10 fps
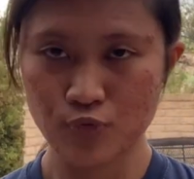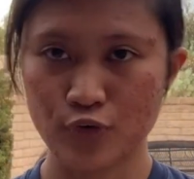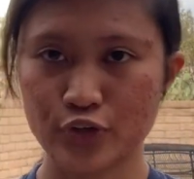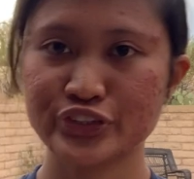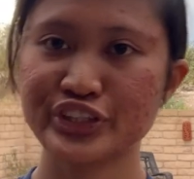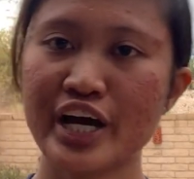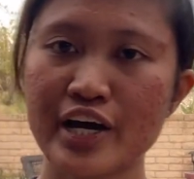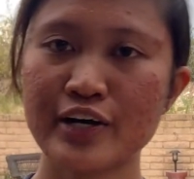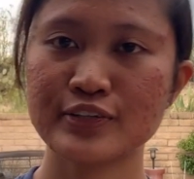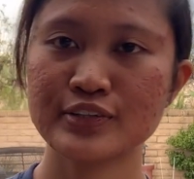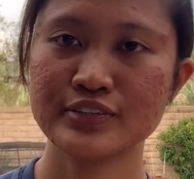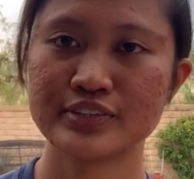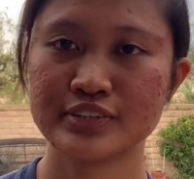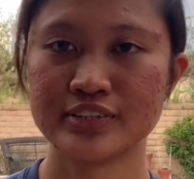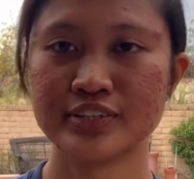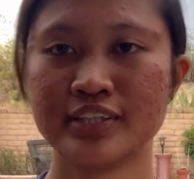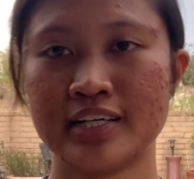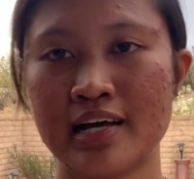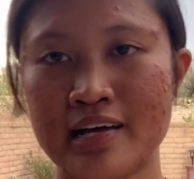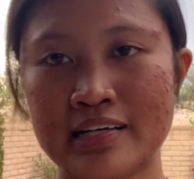for now
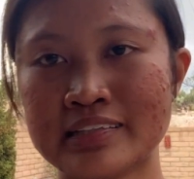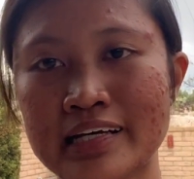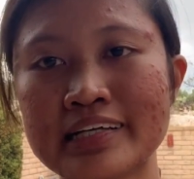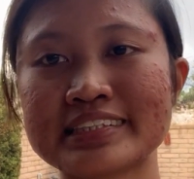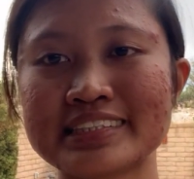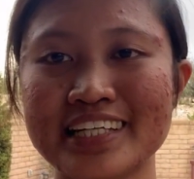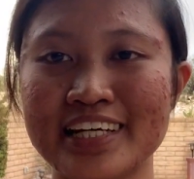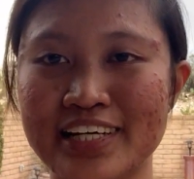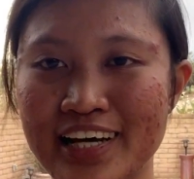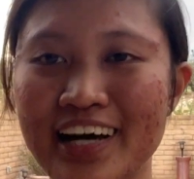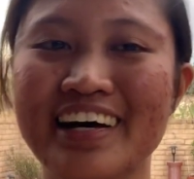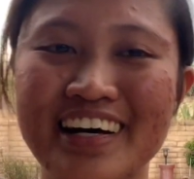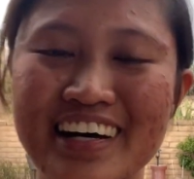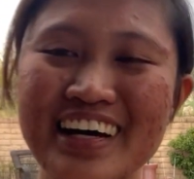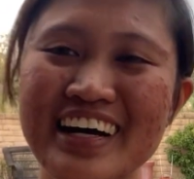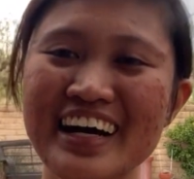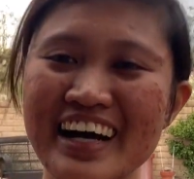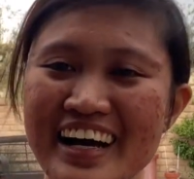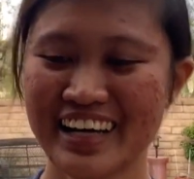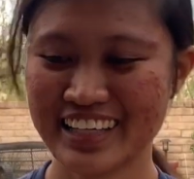that's it.
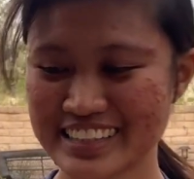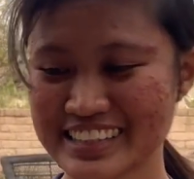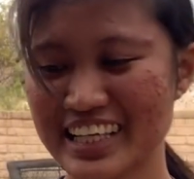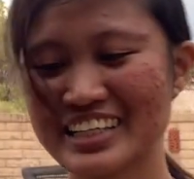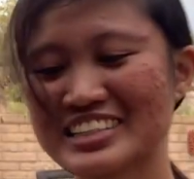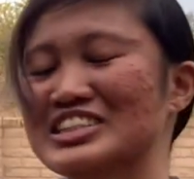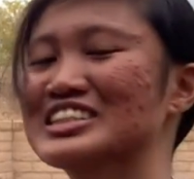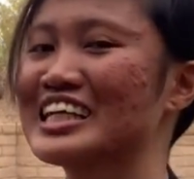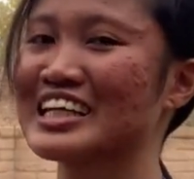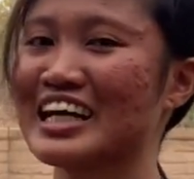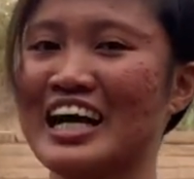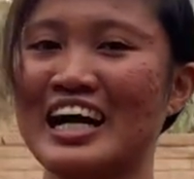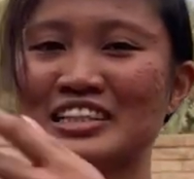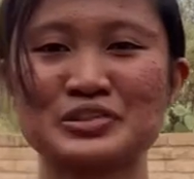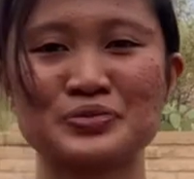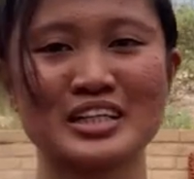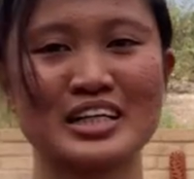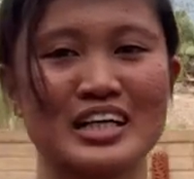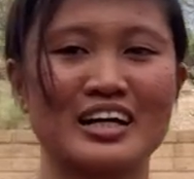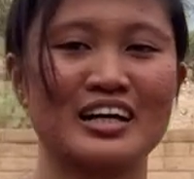It's just like I just
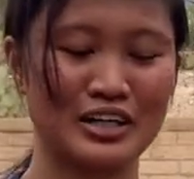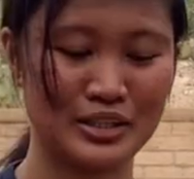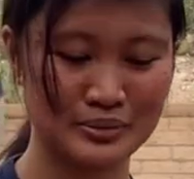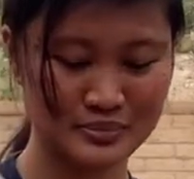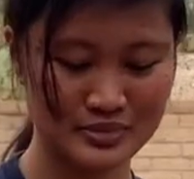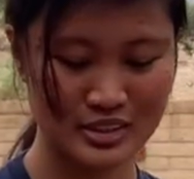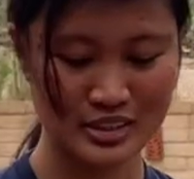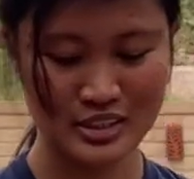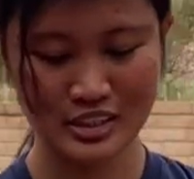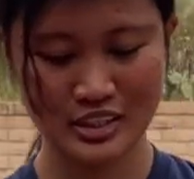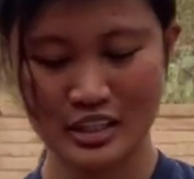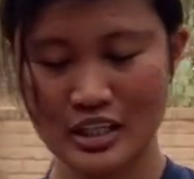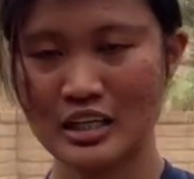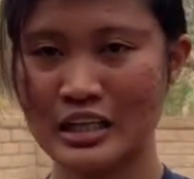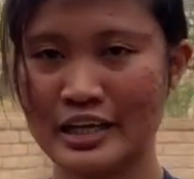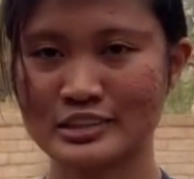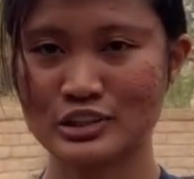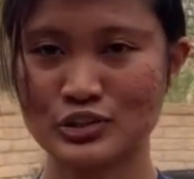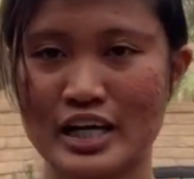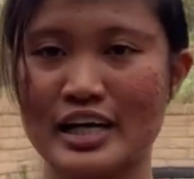wanna let
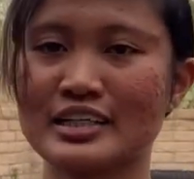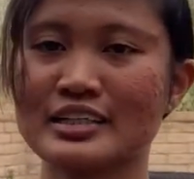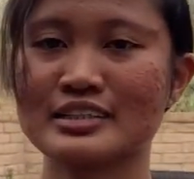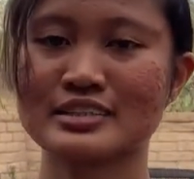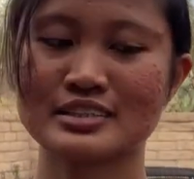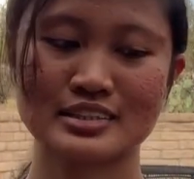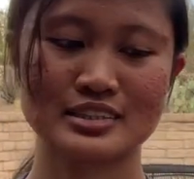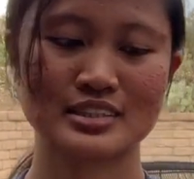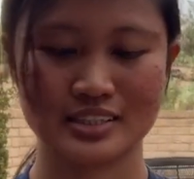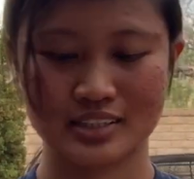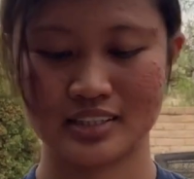you guys